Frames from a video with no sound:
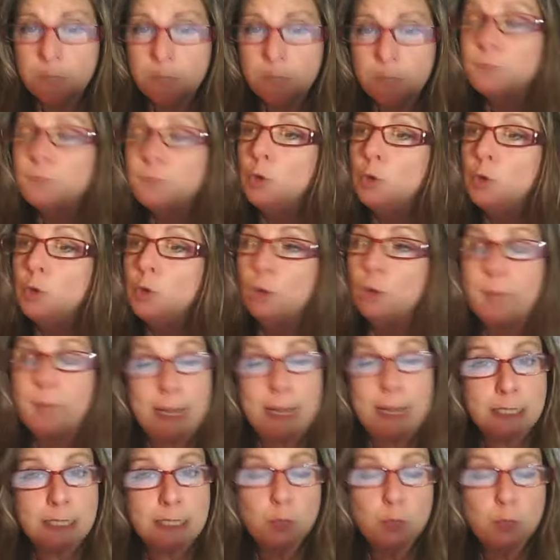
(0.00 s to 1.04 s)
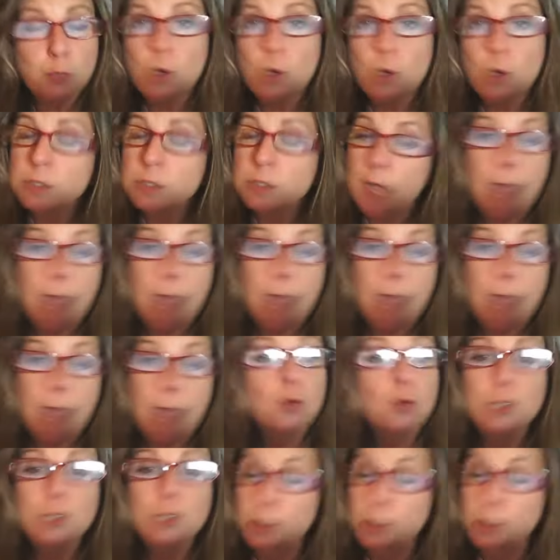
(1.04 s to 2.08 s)
your passwords and your
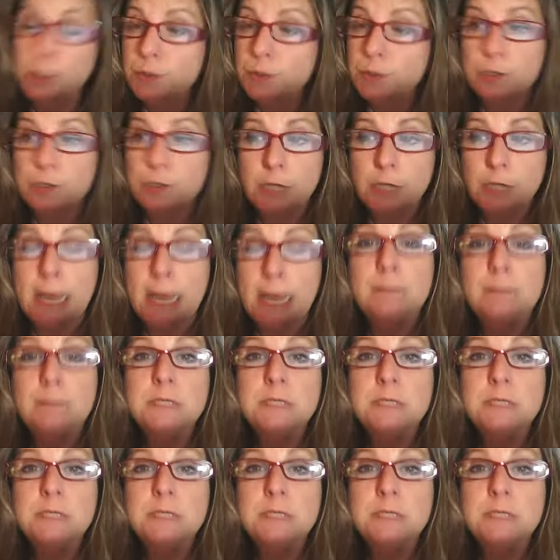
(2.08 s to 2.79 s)
usernames